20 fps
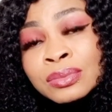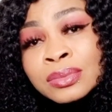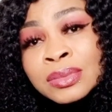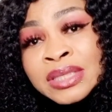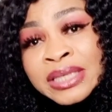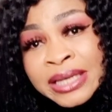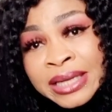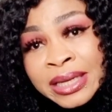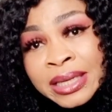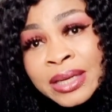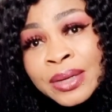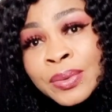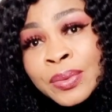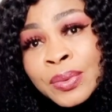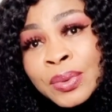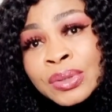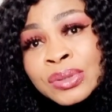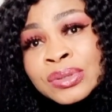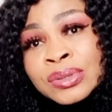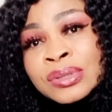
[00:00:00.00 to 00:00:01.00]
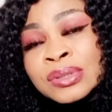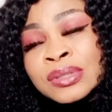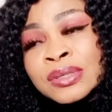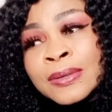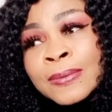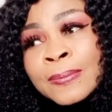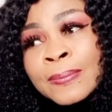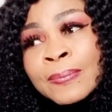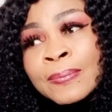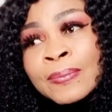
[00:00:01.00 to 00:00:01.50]
thinking was,
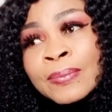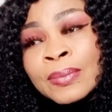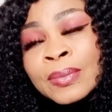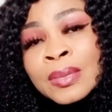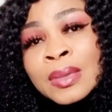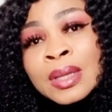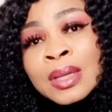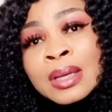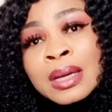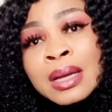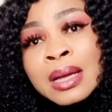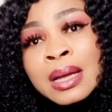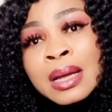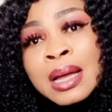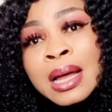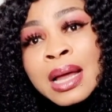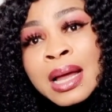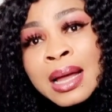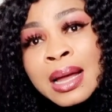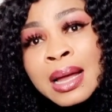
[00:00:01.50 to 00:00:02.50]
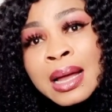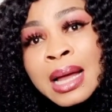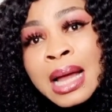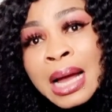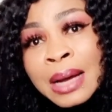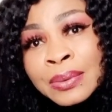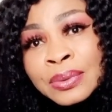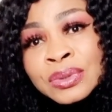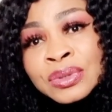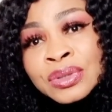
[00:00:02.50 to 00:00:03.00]

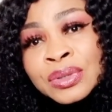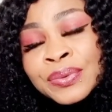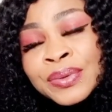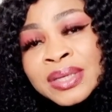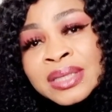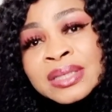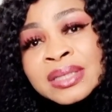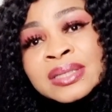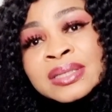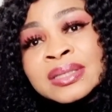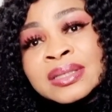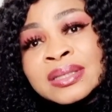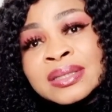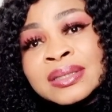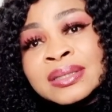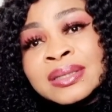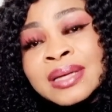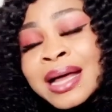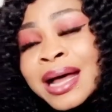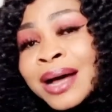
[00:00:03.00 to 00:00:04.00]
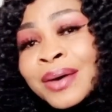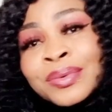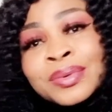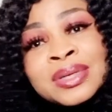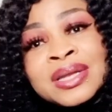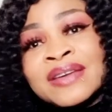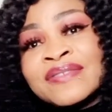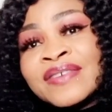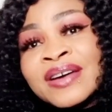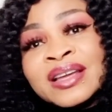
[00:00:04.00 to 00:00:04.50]
I will do it. I will
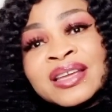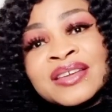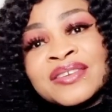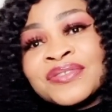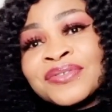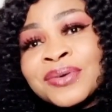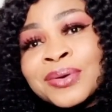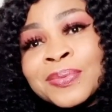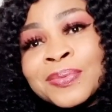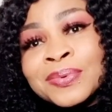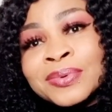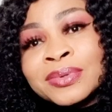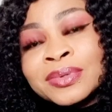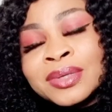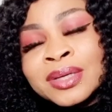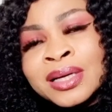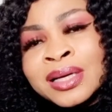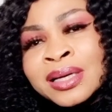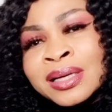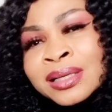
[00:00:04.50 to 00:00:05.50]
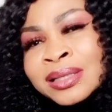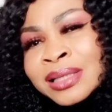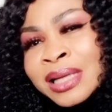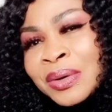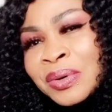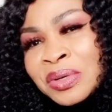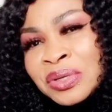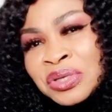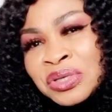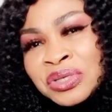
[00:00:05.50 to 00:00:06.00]
never give up. That
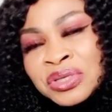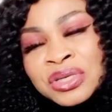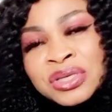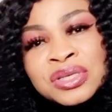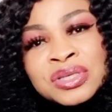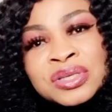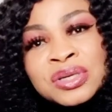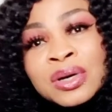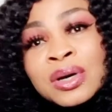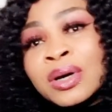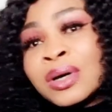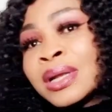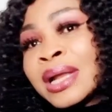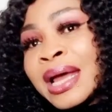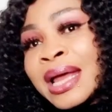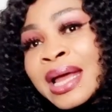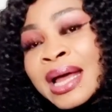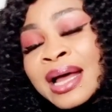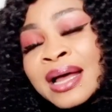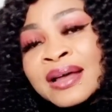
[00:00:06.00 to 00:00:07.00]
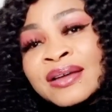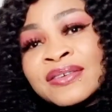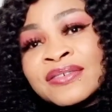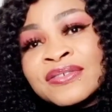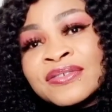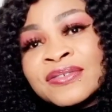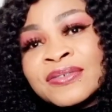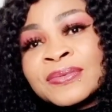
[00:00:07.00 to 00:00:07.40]
was just all I have.